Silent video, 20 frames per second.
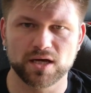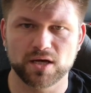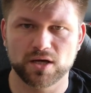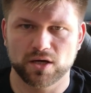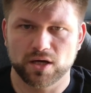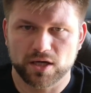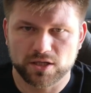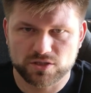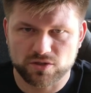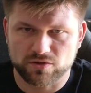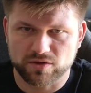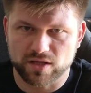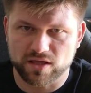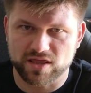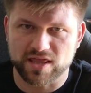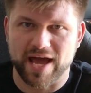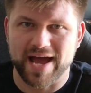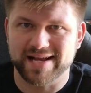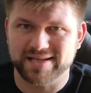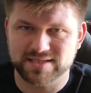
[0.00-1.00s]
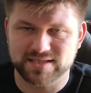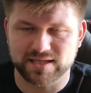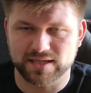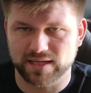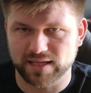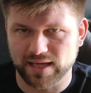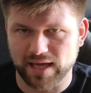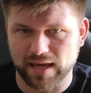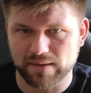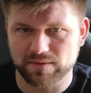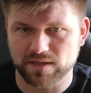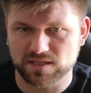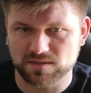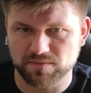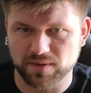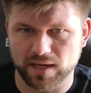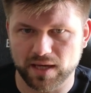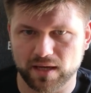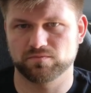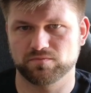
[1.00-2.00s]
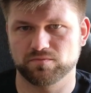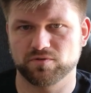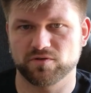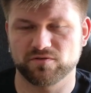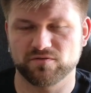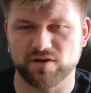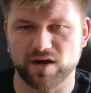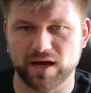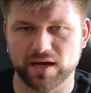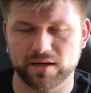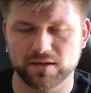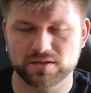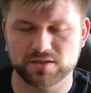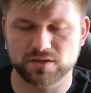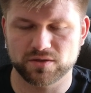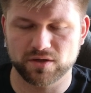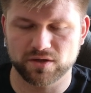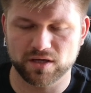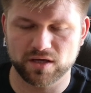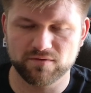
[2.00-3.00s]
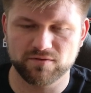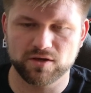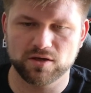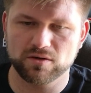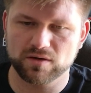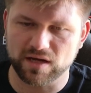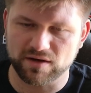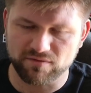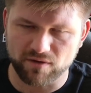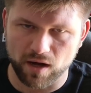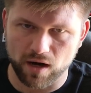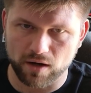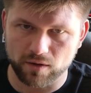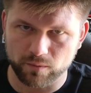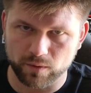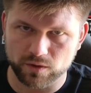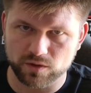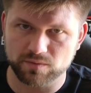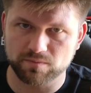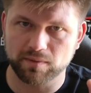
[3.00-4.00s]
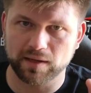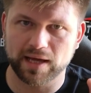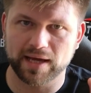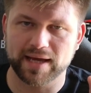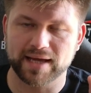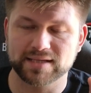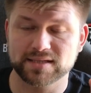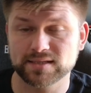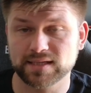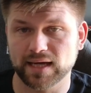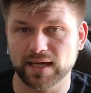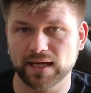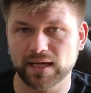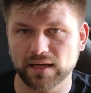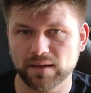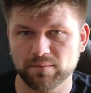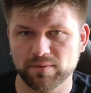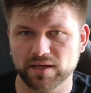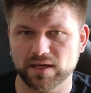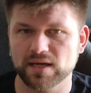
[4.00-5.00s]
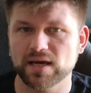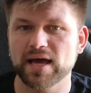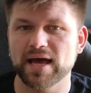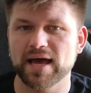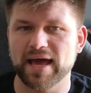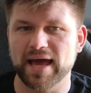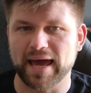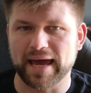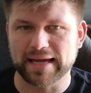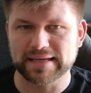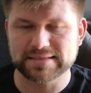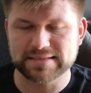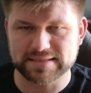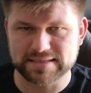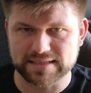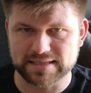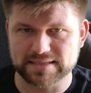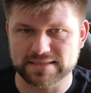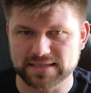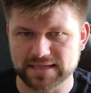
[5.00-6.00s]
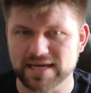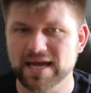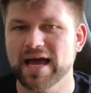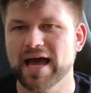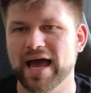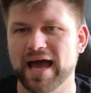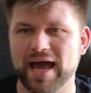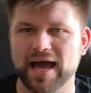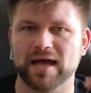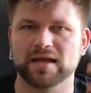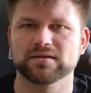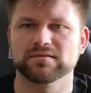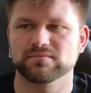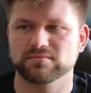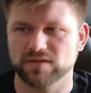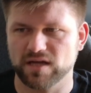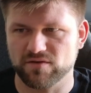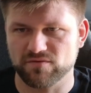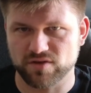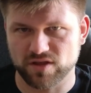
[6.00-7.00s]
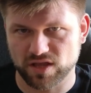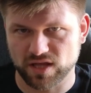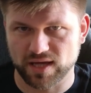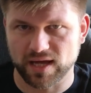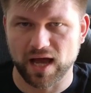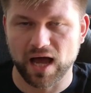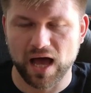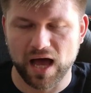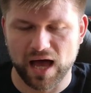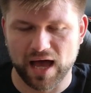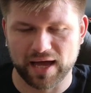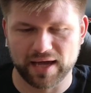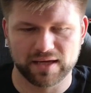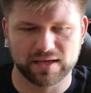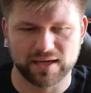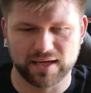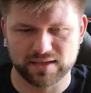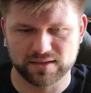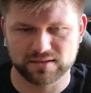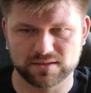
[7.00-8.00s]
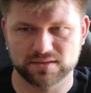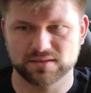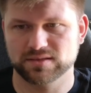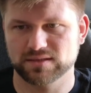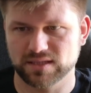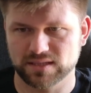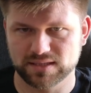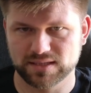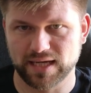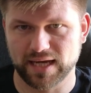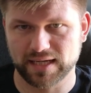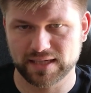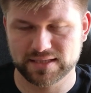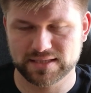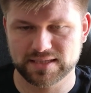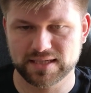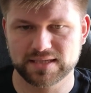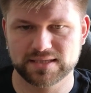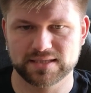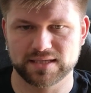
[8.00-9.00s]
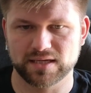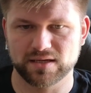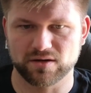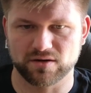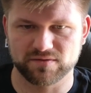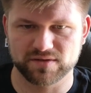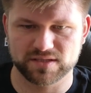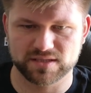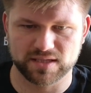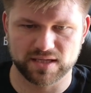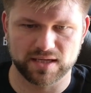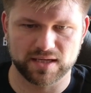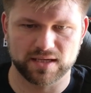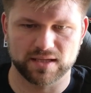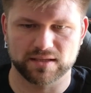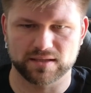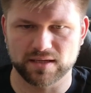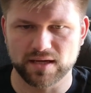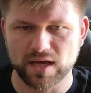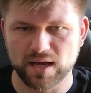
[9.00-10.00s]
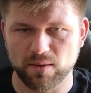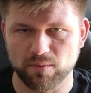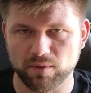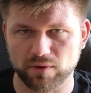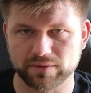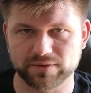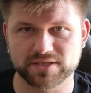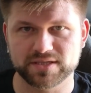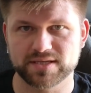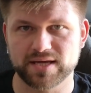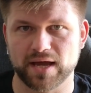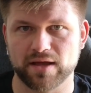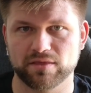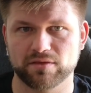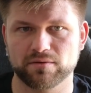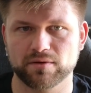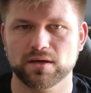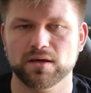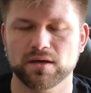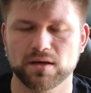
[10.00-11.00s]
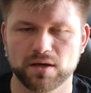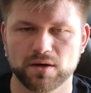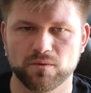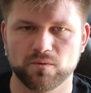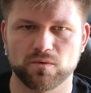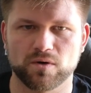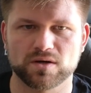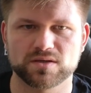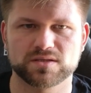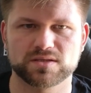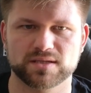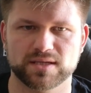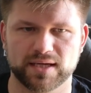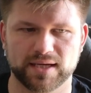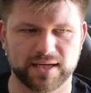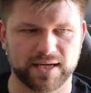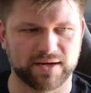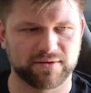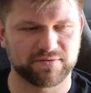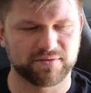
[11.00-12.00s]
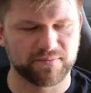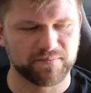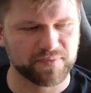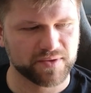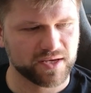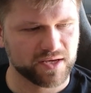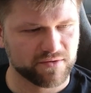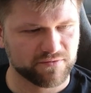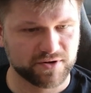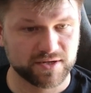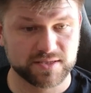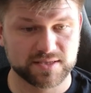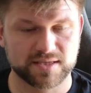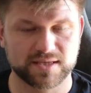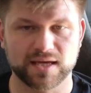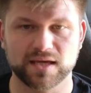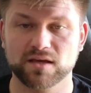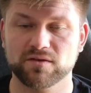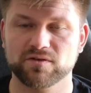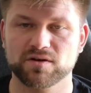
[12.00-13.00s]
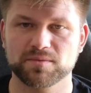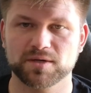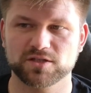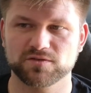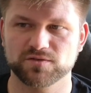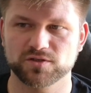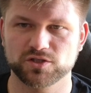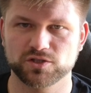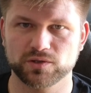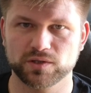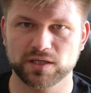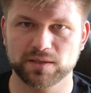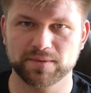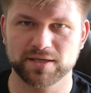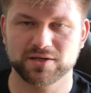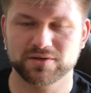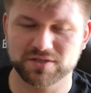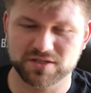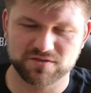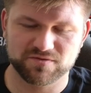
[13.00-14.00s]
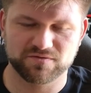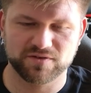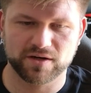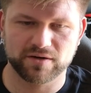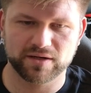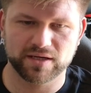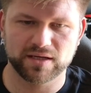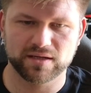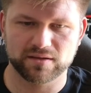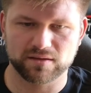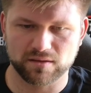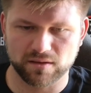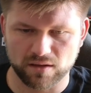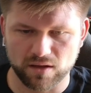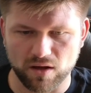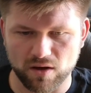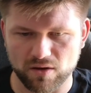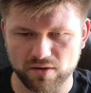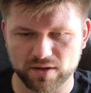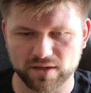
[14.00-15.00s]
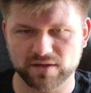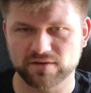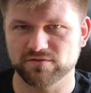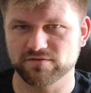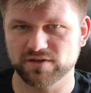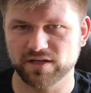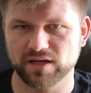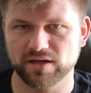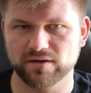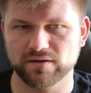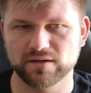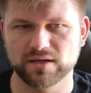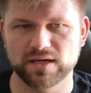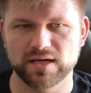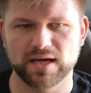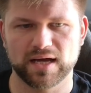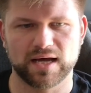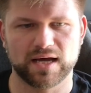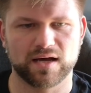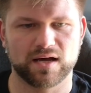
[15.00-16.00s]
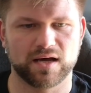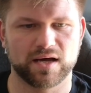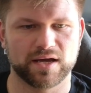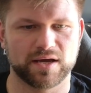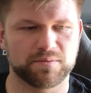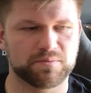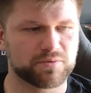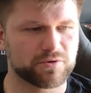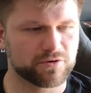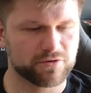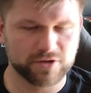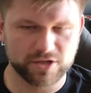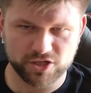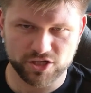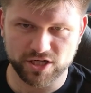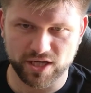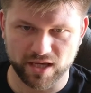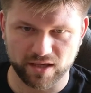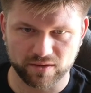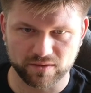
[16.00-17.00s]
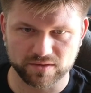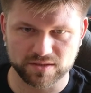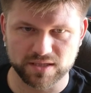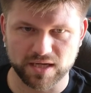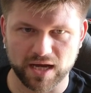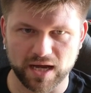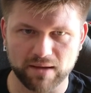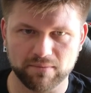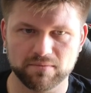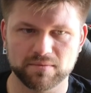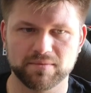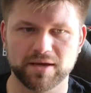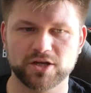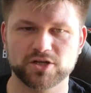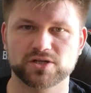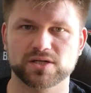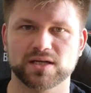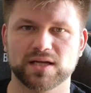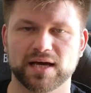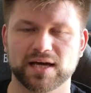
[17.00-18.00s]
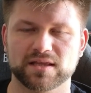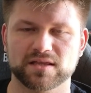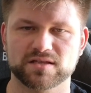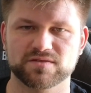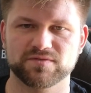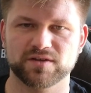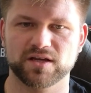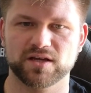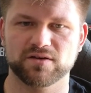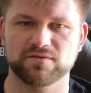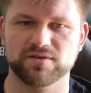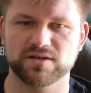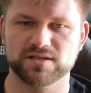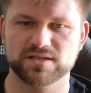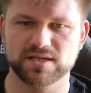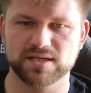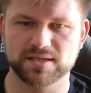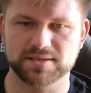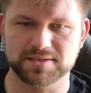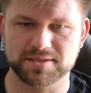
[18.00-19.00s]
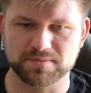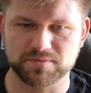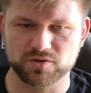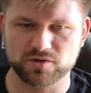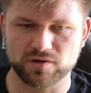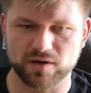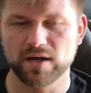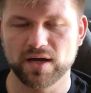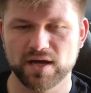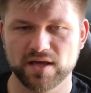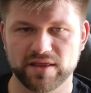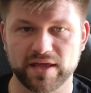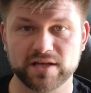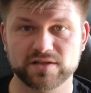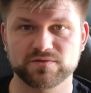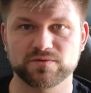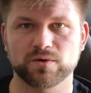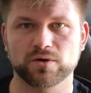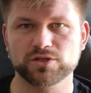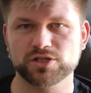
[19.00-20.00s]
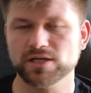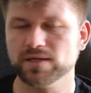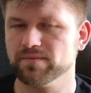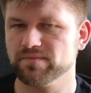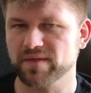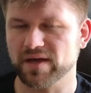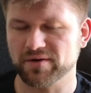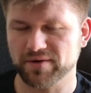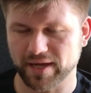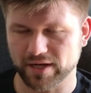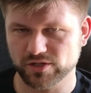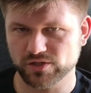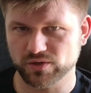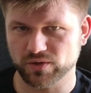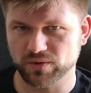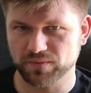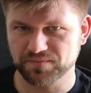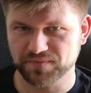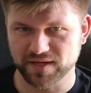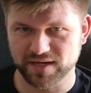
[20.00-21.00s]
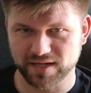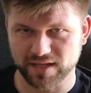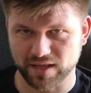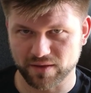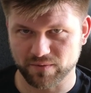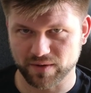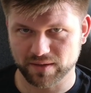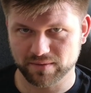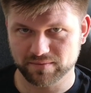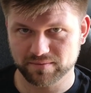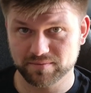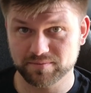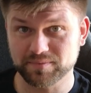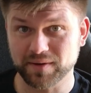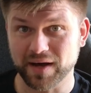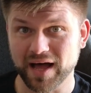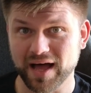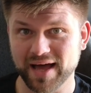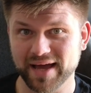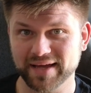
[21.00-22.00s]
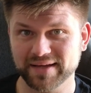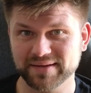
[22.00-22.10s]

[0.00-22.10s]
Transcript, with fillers: It's only that certain game that's being provided. So they're giving you enough hardware to play at 1080p, at 60, at everything high. And the 1060, obviously, in Baldur's Gate 3 was enough. Friends, thank you very much for joining me on this very long video. Uh, I appreciate your time. Make sure to like this video if you did and subscribe. Thanks for watching. I'll catch you all in another one. Bye.